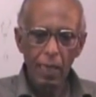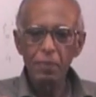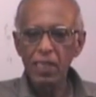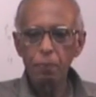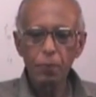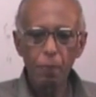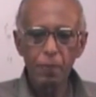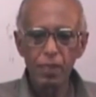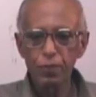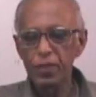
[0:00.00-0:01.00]
chemical
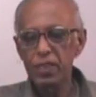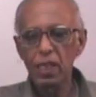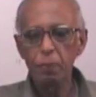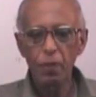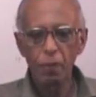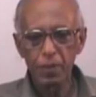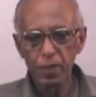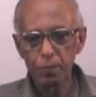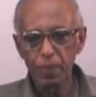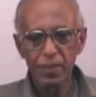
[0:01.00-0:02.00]
properties, physical
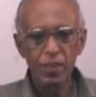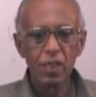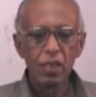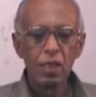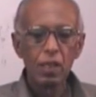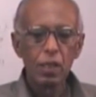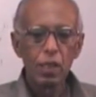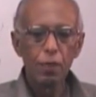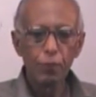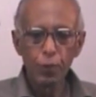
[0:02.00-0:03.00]
properties, but
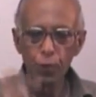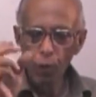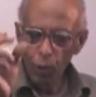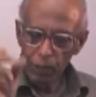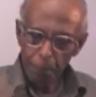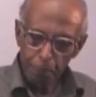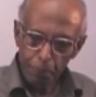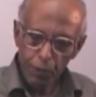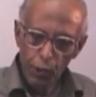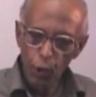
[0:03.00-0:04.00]
if you know the
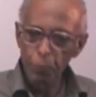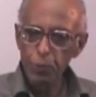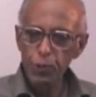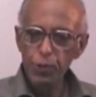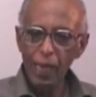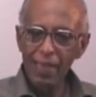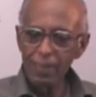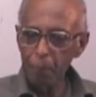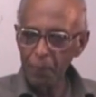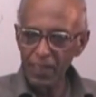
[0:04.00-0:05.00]
groups
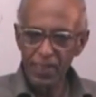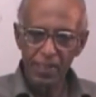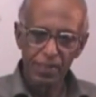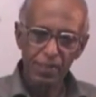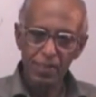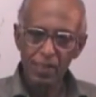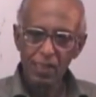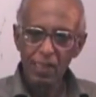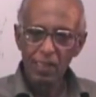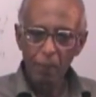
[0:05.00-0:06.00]
and the
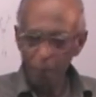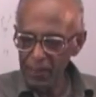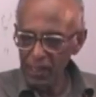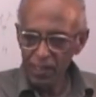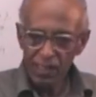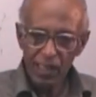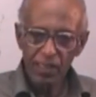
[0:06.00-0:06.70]
periods